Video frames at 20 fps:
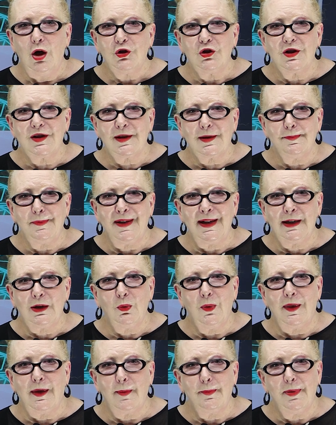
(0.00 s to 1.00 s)
To
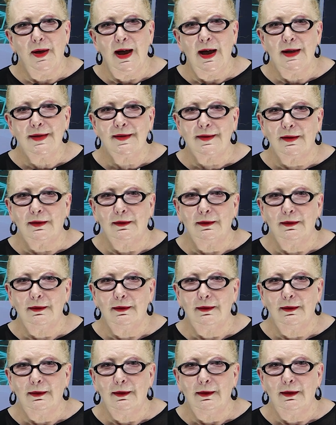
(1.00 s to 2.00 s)
speak with a person,
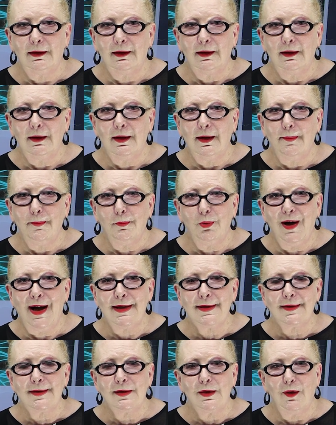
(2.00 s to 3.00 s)

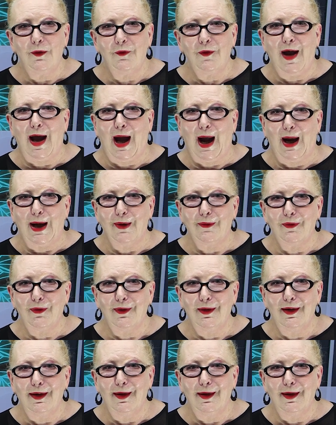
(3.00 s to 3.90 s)
press 5.